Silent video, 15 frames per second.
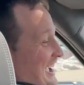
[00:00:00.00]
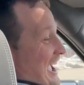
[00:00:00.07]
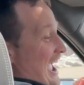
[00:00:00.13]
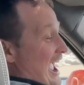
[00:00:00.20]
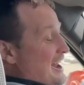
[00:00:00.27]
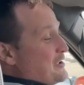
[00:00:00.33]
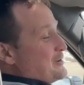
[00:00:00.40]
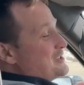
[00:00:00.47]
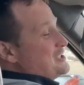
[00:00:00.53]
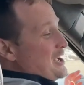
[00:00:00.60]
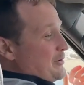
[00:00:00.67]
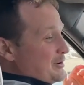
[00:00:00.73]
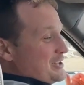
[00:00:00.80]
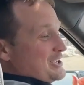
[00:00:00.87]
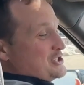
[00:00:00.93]
Anyways,
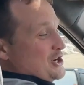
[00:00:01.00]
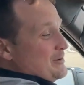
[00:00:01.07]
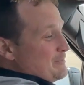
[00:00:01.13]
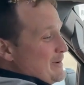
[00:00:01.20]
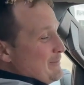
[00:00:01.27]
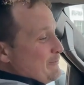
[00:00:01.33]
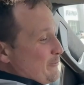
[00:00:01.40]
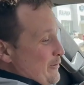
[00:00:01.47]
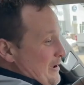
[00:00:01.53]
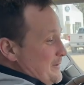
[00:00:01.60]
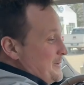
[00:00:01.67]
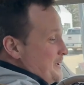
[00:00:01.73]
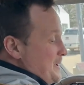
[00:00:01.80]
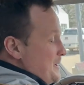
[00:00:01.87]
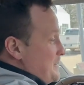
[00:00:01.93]
now when you jump up front,
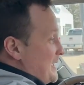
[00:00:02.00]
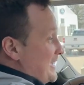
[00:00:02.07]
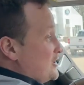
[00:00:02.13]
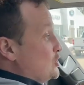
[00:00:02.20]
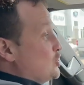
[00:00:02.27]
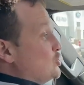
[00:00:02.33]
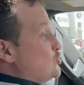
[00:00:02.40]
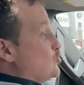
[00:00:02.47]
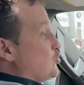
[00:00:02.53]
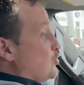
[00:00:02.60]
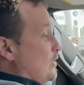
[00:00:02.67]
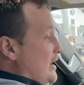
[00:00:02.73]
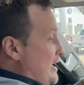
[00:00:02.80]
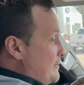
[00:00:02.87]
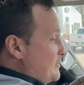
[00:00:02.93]

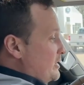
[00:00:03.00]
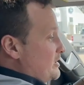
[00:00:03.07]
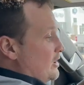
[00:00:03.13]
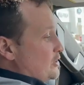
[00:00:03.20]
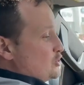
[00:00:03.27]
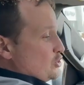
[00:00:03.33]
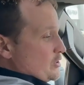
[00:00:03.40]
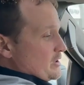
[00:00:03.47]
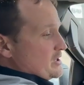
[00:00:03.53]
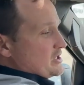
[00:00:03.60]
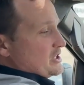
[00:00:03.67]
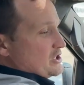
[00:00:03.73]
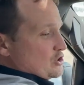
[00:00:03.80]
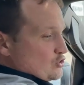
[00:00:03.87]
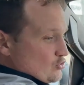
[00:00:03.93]
extremely luxurious,
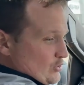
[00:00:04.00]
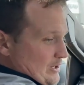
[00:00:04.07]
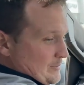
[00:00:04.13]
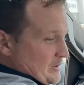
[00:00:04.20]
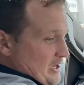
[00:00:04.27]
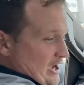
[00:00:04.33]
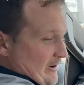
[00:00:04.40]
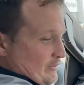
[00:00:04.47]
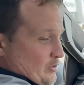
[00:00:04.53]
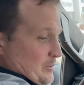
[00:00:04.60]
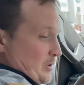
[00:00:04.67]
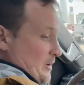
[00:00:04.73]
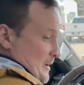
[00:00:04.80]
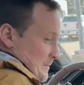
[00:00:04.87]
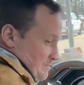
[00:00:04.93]
extremely
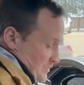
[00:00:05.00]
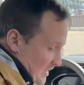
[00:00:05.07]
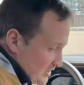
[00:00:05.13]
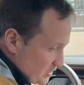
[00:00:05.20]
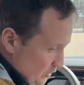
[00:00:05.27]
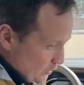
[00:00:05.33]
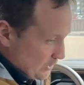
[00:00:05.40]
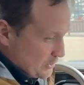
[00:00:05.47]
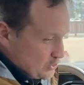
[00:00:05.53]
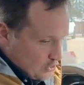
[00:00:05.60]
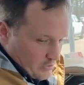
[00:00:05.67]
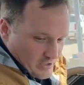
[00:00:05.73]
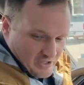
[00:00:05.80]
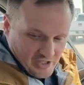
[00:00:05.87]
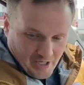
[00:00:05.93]
comfortable. It's so
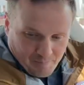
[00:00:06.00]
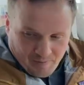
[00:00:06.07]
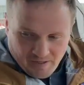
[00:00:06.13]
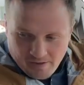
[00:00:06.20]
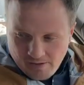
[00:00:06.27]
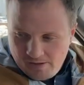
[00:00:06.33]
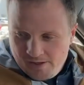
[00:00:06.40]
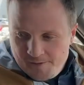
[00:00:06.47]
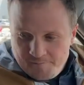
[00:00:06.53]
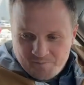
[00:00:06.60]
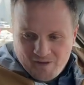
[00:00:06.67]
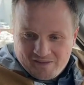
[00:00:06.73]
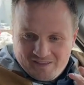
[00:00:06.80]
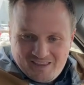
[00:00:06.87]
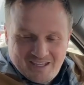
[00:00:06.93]
luxurious up here
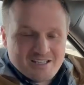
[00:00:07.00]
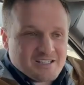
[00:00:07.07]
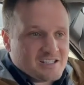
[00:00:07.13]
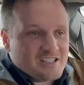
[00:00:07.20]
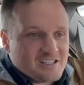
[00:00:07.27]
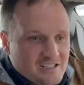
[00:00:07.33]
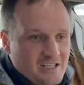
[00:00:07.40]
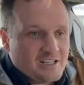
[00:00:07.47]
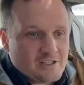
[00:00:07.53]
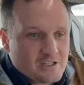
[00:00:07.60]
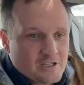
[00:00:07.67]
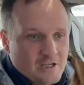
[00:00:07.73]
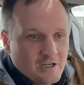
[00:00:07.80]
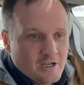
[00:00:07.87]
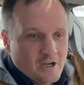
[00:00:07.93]
that these
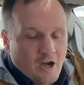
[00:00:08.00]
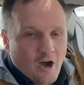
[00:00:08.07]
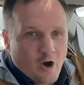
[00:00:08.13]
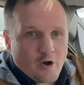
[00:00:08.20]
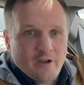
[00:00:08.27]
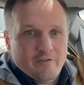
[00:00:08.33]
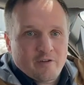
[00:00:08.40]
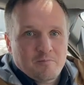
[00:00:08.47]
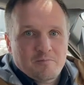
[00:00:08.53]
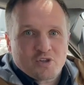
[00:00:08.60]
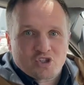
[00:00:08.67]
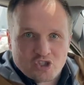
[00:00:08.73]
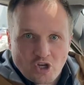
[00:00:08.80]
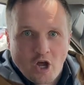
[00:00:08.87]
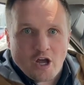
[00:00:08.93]
seats are even
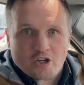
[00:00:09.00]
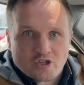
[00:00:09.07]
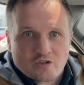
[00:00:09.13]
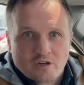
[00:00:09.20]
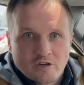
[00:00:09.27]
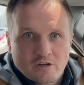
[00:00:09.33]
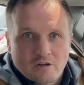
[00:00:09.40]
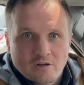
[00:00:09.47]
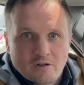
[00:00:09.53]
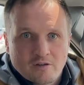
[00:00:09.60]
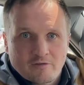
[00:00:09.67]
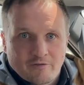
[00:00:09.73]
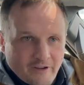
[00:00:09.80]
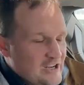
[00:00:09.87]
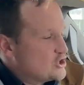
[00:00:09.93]
massage
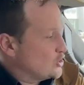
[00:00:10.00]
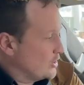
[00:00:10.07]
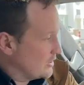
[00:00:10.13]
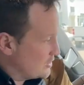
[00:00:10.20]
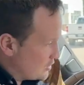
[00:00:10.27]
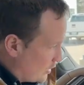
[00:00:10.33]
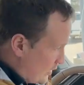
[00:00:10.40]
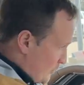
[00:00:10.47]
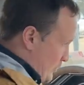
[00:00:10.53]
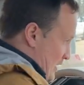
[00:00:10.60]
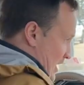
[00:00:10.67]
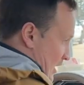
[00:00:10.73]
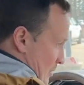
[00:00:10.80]
feature. So we got a